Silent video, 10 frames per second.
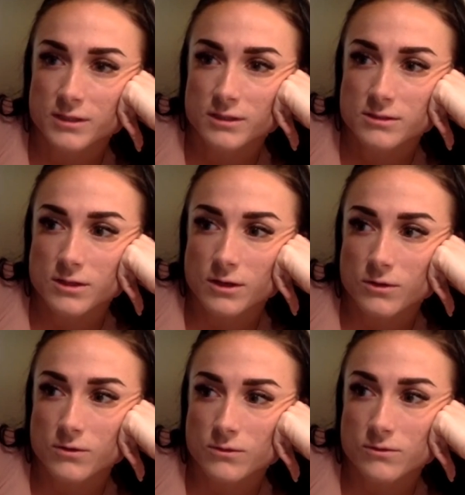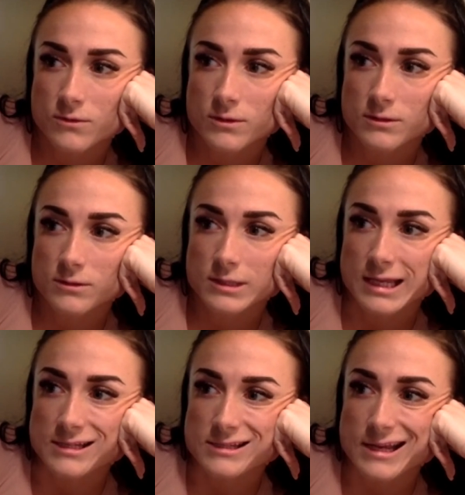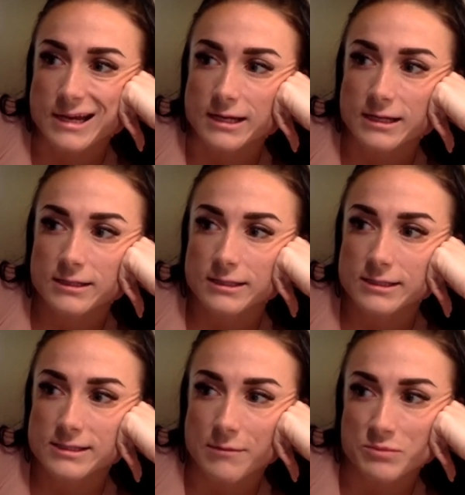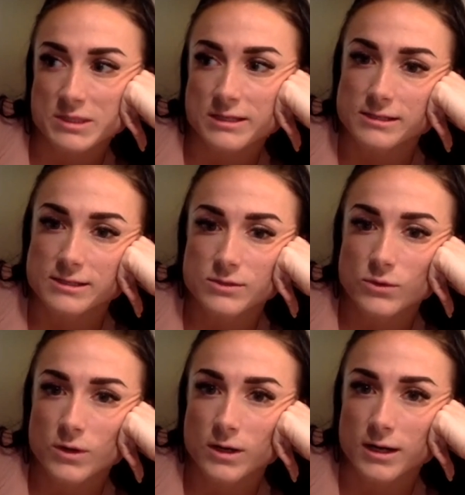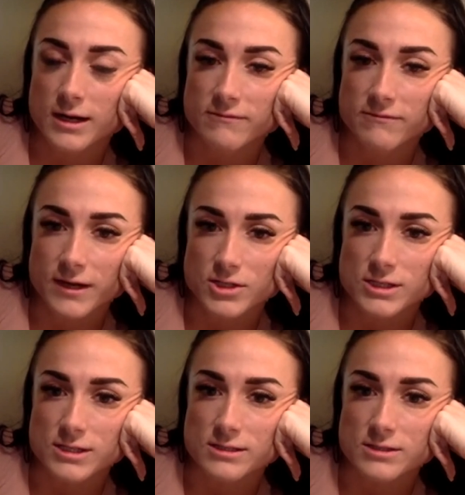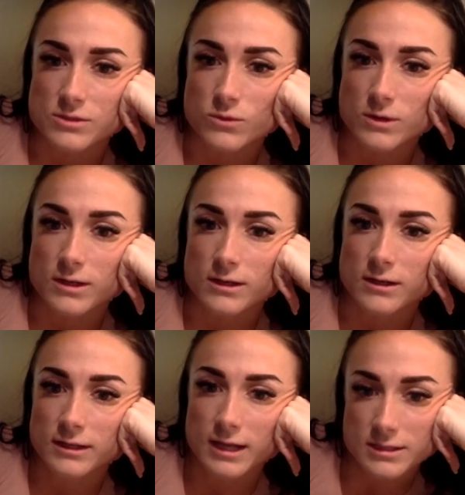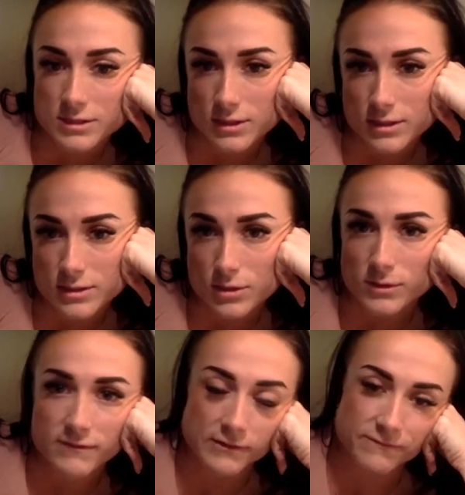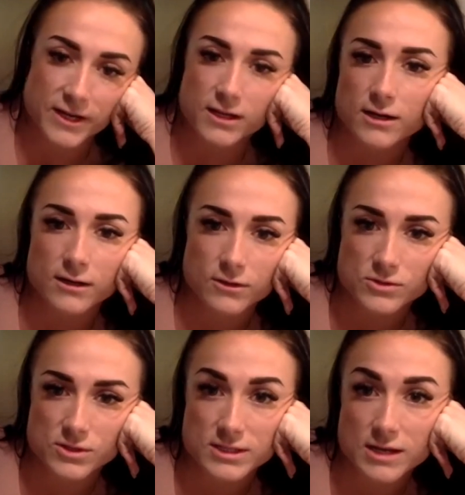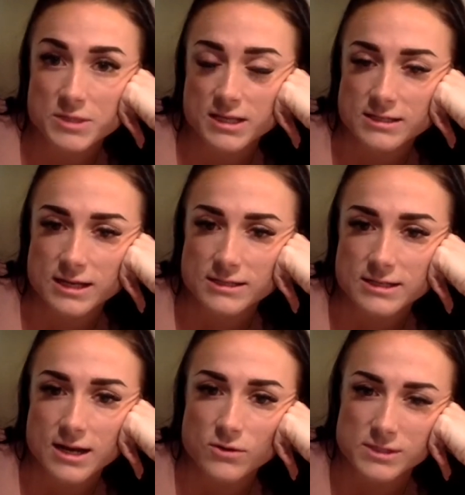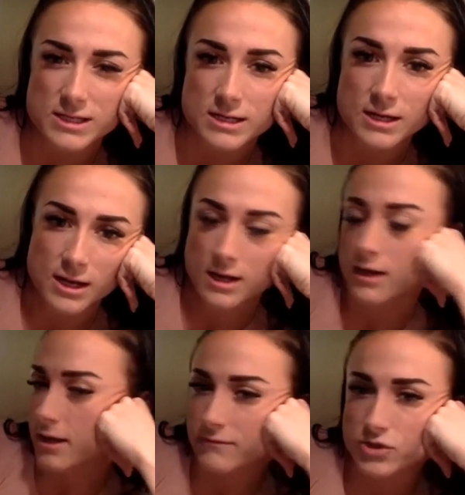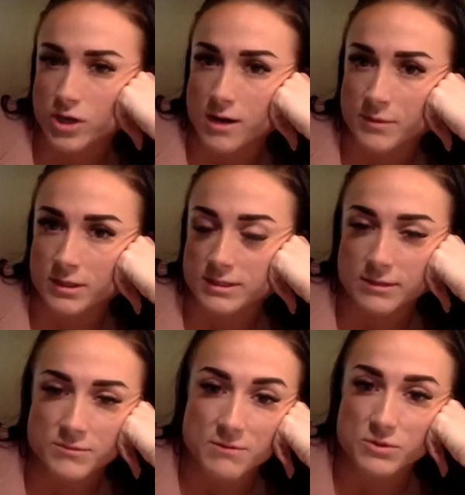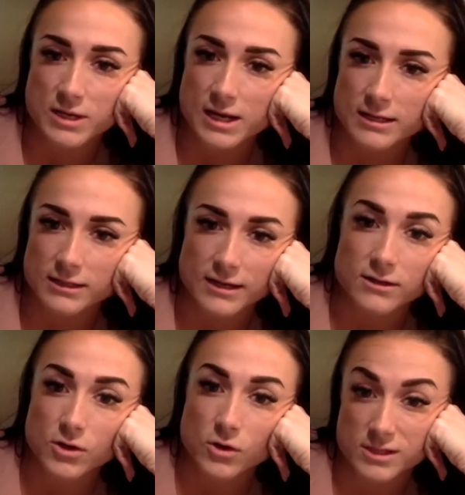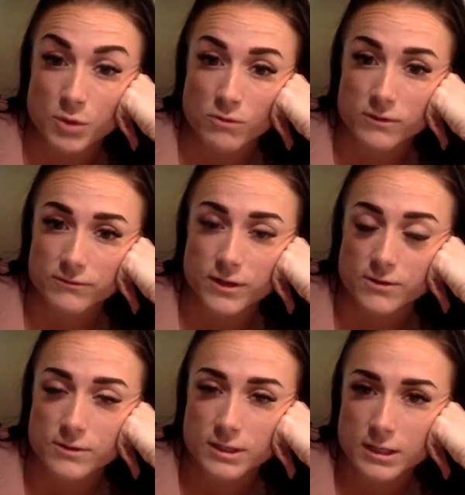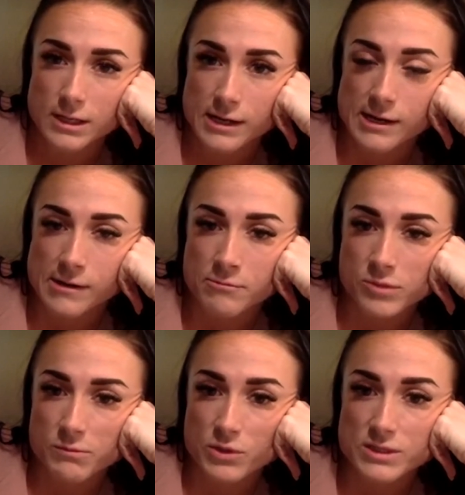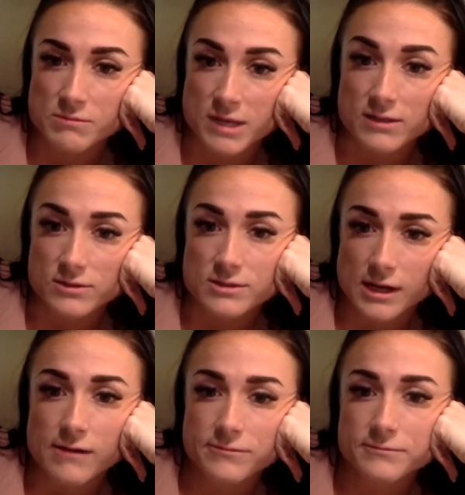So things like sepsis or infections or cancers or liver failure, those are the types of things I see. I don't see a lot of trauma. Sometimes we get like some overflow, but mostly medical stuff.